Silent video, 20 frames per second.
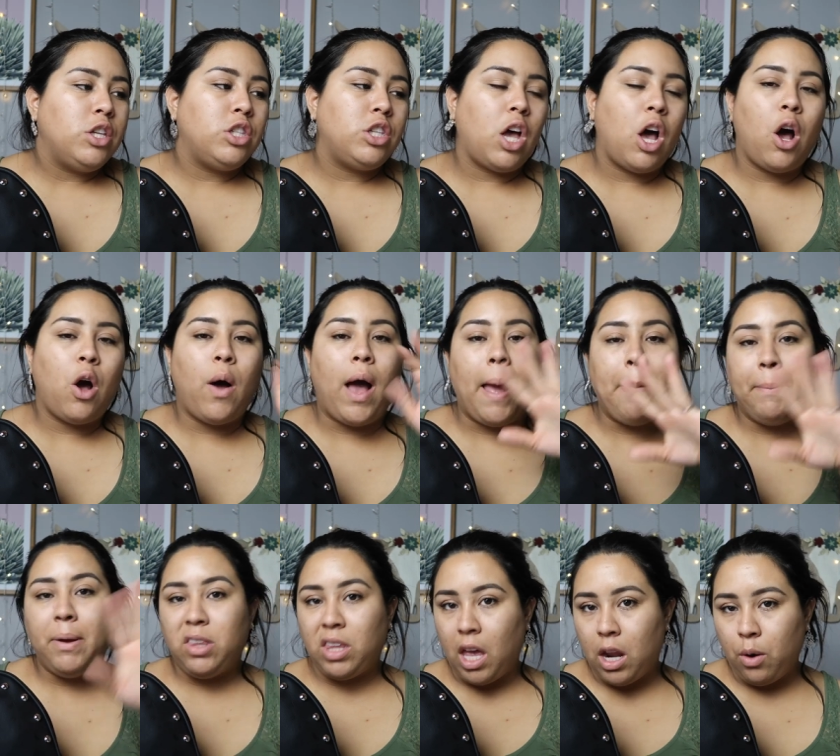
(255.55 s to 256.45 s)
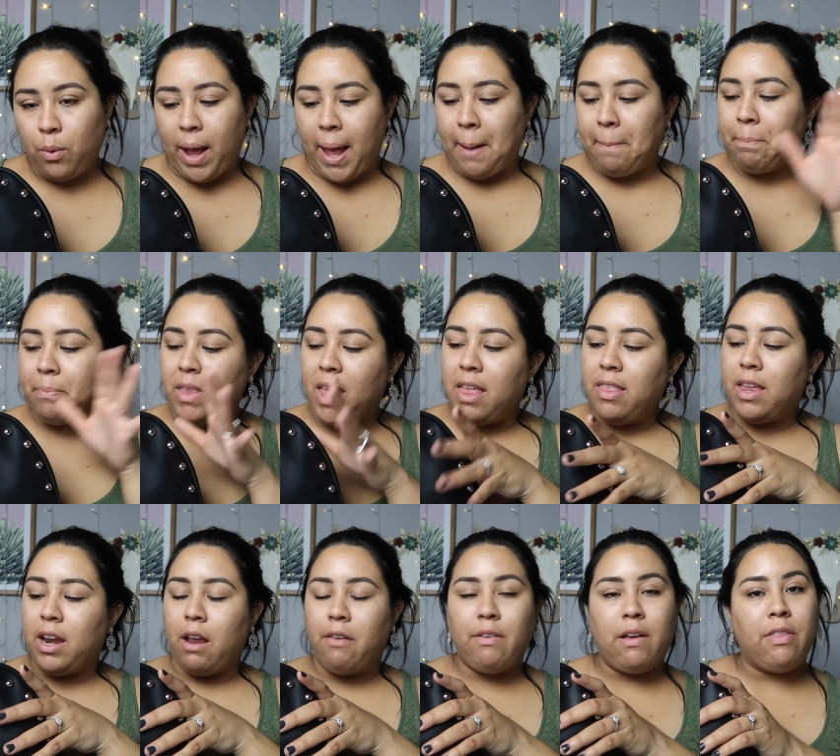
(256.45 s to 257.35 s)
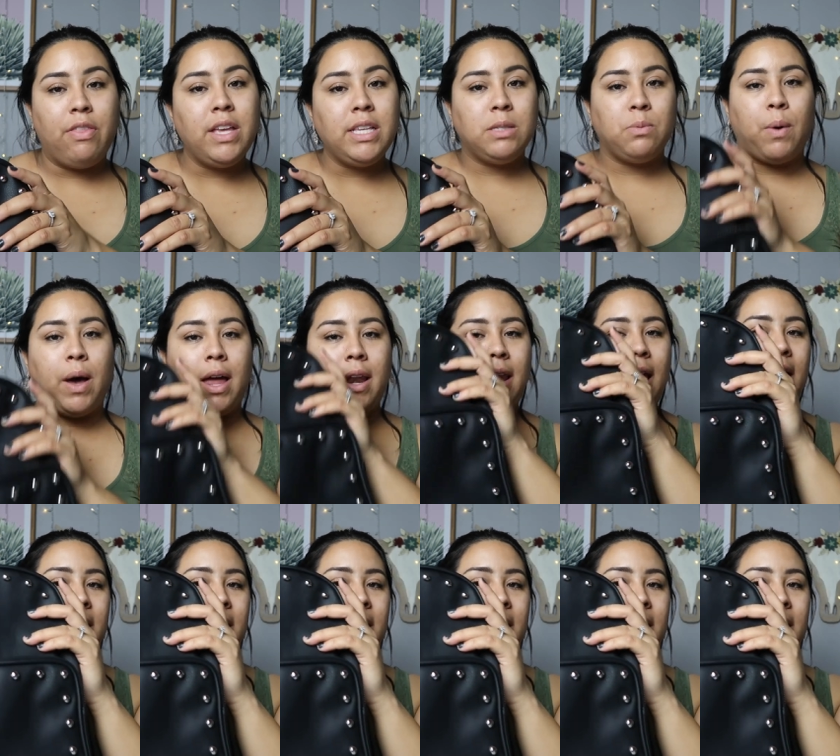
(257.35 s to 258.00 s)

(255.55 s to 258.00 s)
So I put that away, and then I found this one